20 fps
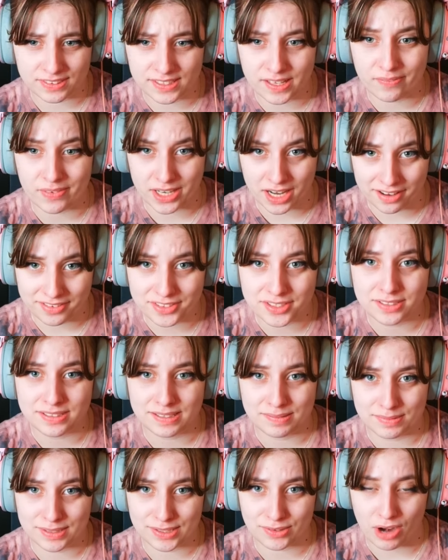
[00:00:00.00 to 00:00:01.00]
700
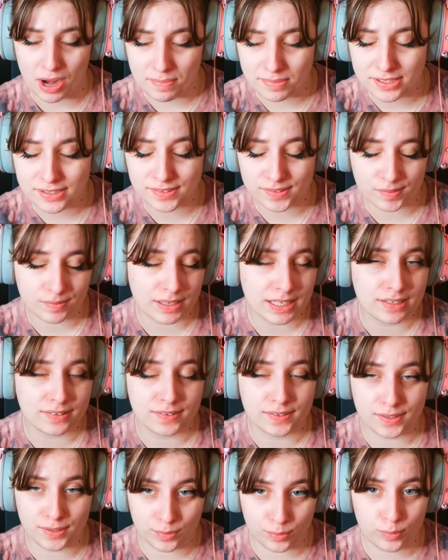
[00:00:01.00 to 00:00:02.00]
subscribers. So
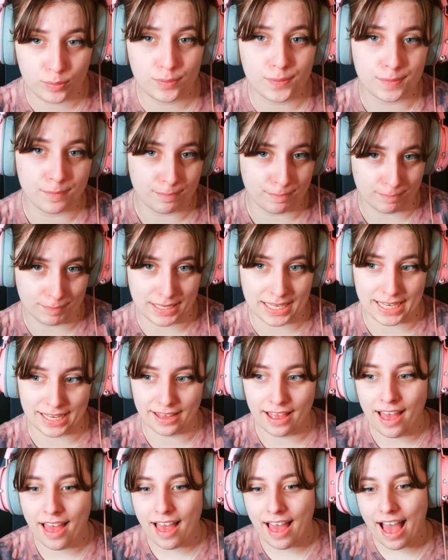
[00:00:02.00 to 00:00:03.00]
excuse
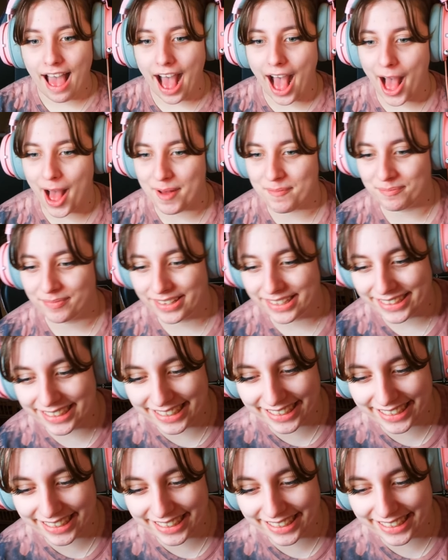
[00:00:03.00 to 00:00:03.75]
me. Um,